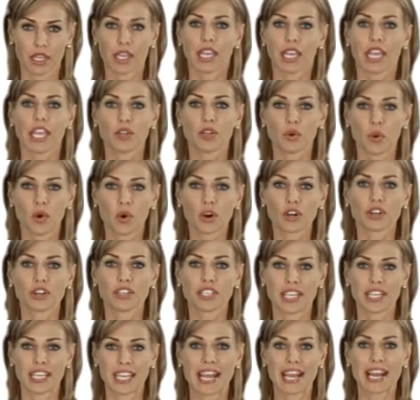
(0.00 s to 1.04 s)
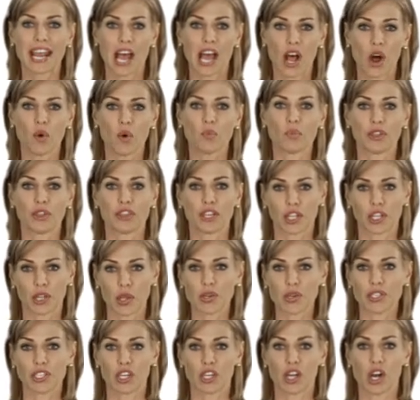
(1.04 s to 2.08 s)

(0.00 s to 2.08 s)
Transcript: In order to get help with the closing